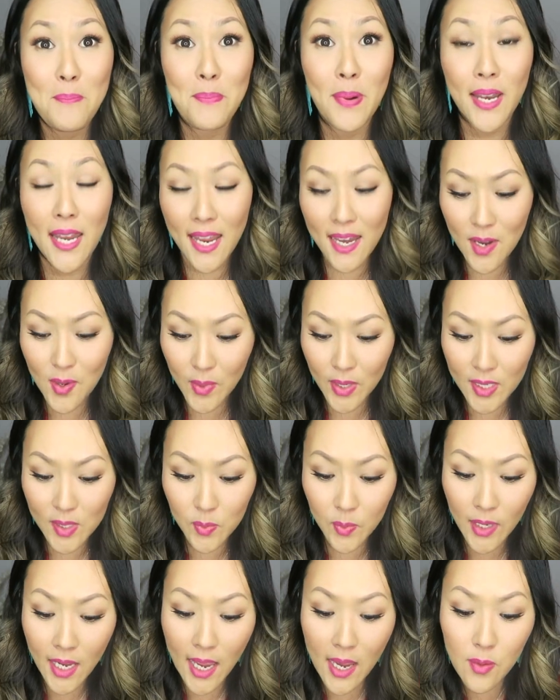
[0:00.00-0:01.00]
But
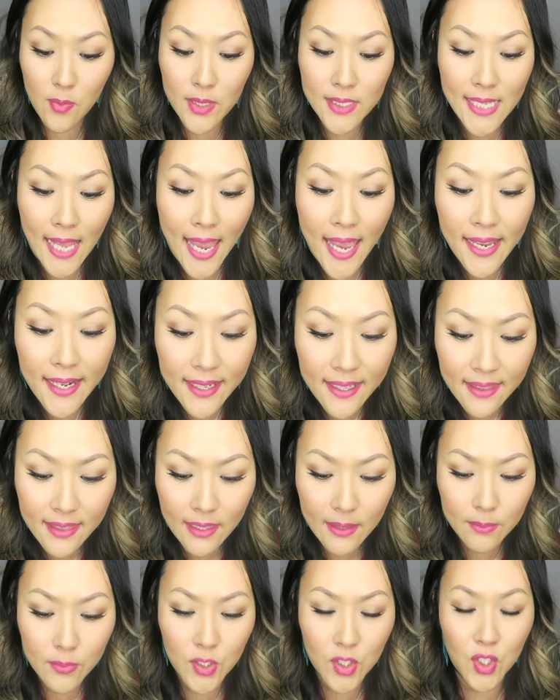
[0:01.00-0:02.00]
anyways, when I was adding
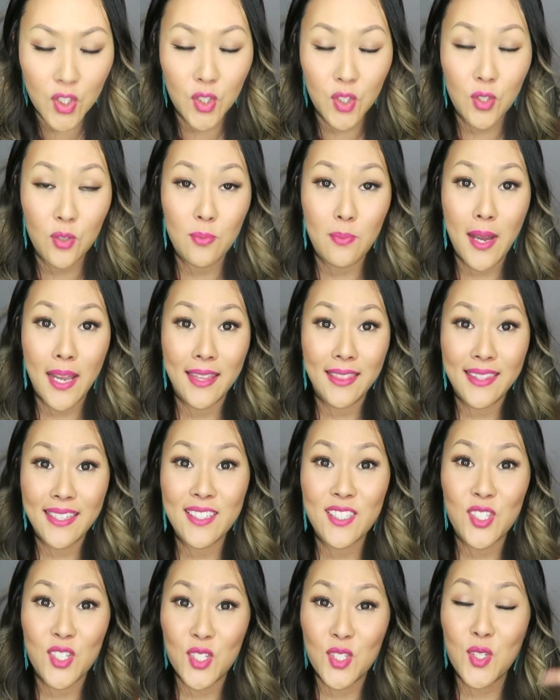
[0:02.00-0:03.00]
them to my
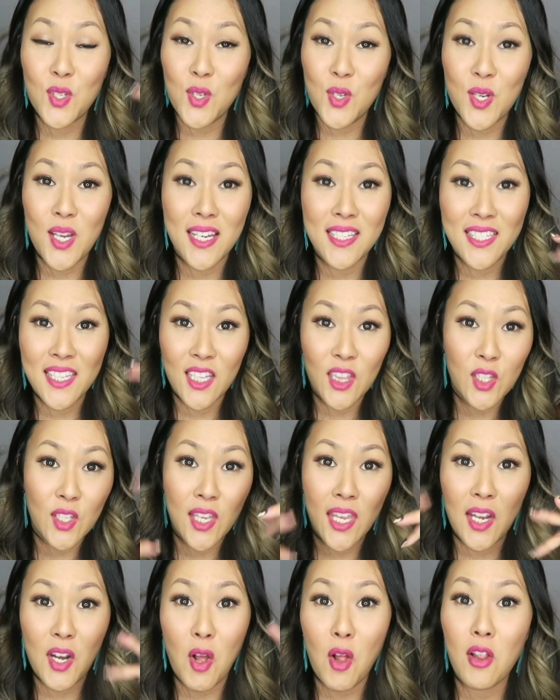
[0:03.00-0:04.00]
list so you guys can
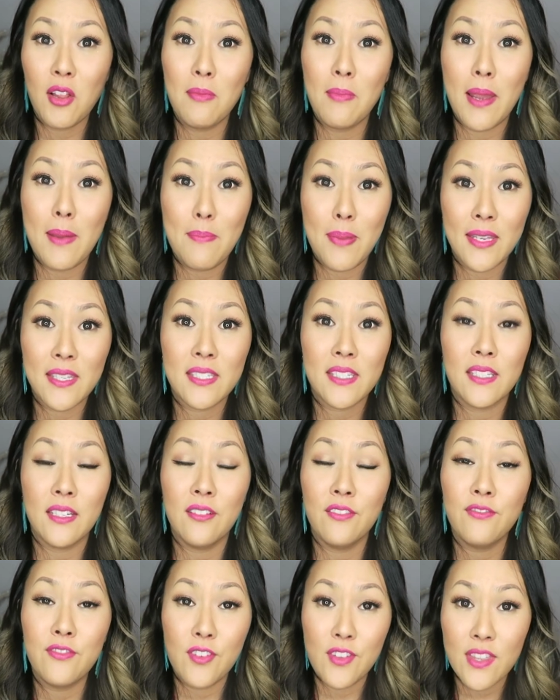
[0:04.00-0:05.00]
look at all of my best
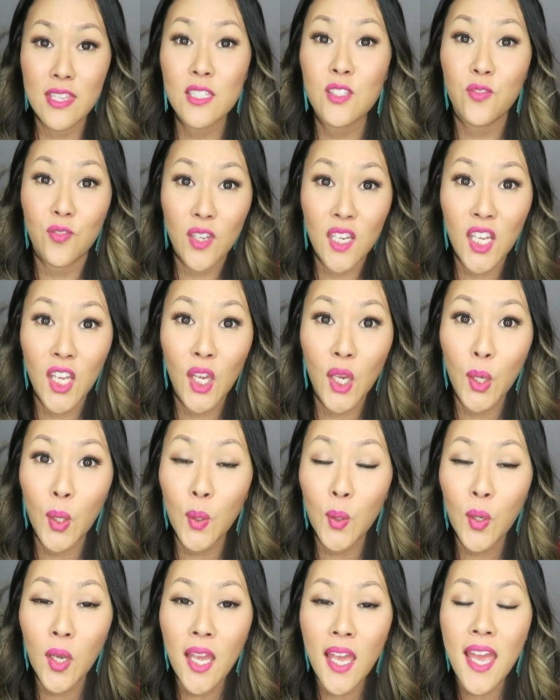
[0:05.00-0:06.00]
of for this
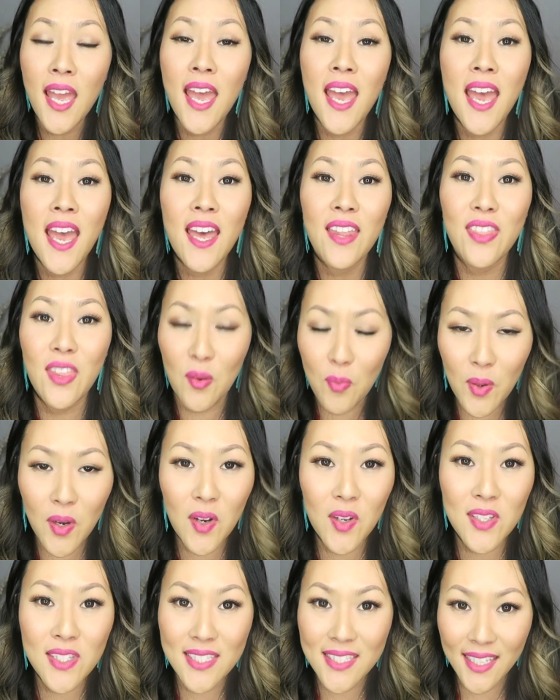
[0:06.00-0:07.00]
video, they
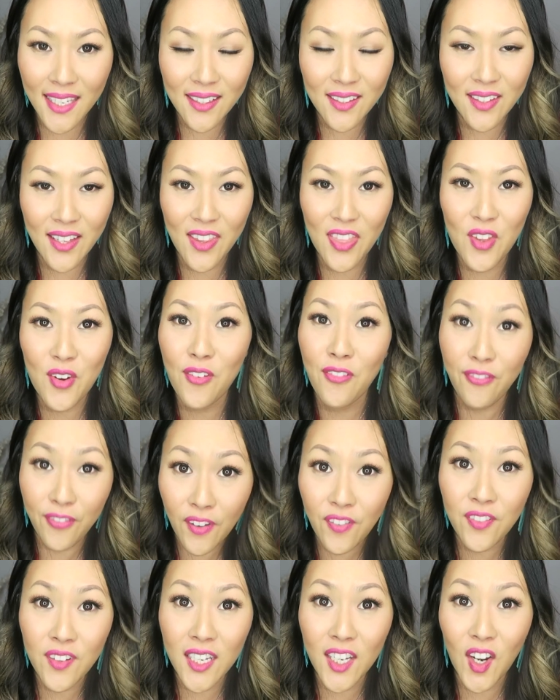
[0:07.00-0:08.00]
went on sale and they're
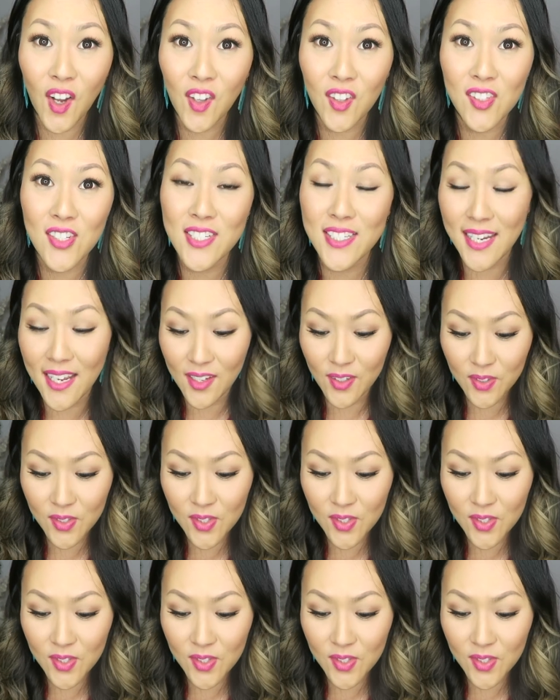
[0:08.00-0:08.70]
$50 now.